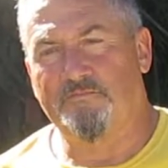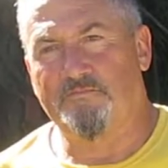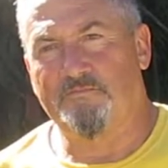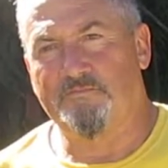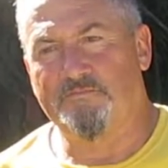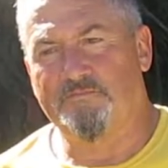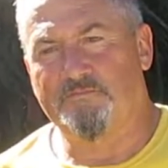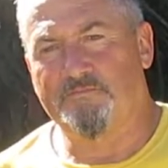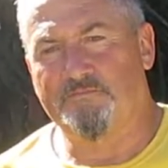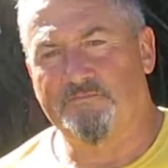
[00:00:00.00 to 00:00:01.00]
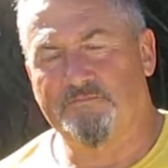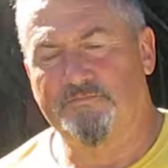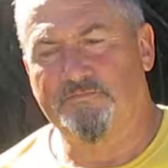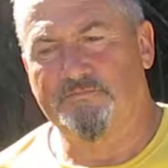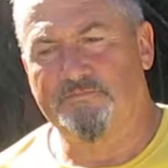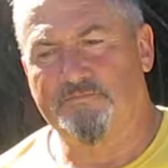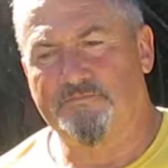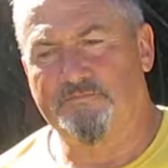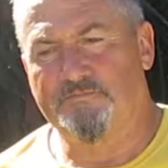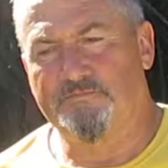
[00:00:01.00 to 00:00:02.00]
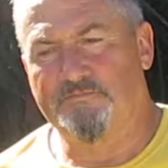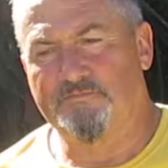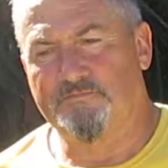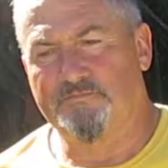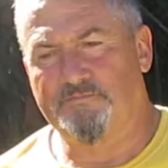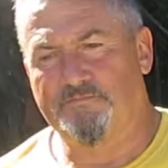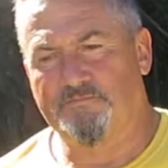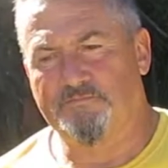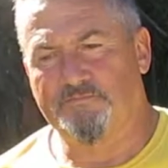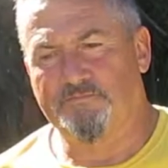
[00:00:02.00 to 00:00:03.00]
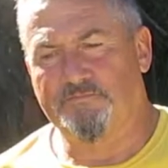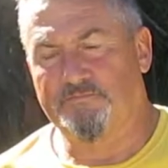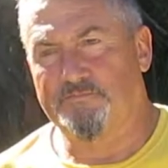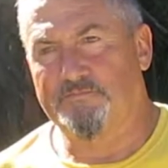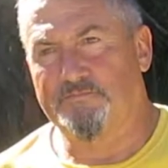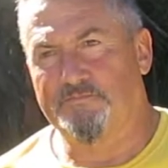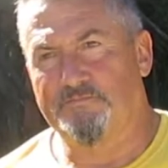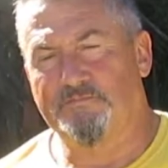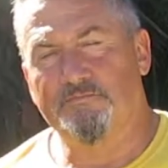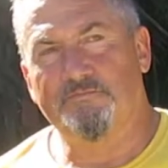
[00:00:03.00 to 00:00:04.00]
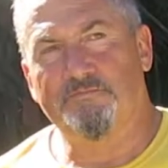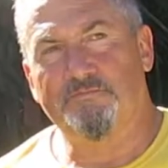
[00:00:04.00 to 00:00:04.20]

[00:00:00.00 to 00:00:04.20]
(not speaking)